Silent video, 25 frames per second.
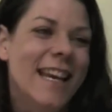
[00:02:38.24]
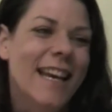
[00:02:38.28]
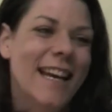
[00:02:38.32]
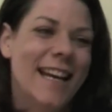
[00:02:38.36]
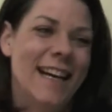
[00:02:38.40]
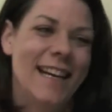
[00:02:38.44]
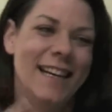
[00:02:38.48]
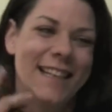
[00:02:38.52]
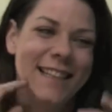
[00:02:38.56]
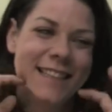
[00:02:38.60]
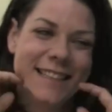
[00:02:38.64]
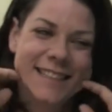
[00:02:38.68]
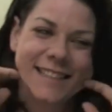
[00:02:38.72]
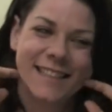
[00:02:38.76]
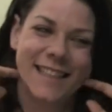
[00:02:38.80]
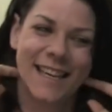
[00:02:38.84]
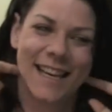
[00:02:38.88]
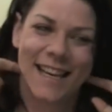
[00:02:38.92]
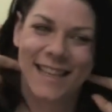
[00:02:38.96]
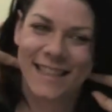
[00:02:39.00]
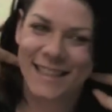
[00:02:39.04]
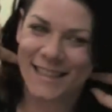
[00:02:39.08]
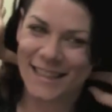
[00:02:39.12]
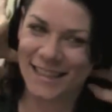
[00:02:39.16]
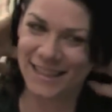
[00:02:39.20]
Yeah,
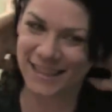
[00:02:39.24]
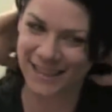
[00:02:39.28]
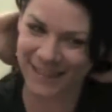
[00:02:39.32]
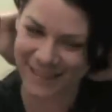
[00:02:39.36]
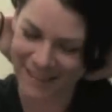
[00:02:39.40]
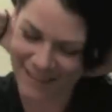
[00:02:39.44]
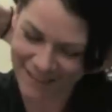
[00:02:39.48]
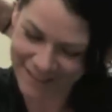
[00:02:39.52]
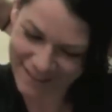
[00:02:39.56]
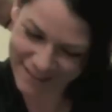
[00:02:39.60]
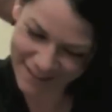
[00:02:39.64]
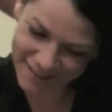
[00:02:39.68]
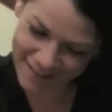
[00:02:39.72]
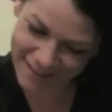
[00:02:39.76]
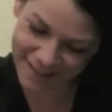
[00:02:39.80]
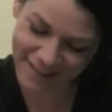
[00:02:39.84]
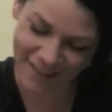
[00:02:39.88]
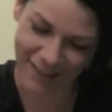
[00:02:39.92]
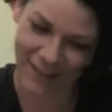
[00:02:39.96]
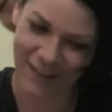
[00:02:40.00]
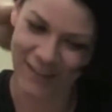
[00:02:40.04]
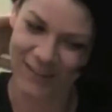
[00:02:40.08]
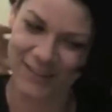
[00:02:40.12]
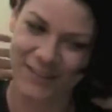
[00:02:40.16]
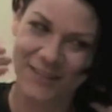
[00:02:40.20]
exactly.
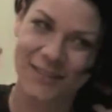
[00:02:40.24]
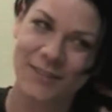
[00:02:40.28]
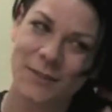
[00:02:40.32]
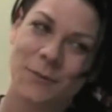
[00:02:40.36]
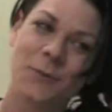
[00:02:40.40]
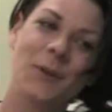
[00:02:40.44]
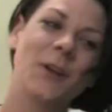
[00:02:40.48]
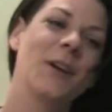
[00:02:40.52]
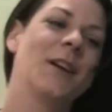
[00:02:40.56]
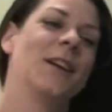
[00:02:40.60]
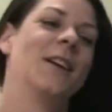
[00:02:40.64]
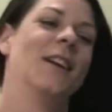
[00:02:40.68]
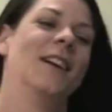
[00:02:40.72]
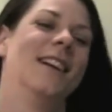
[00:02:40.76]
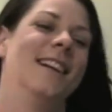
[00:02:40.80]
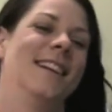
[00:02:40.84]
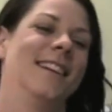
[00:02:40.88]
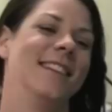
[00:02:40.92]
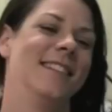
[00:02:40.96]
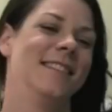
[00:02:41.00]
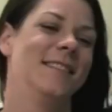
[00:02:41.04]
So, I'm working on it.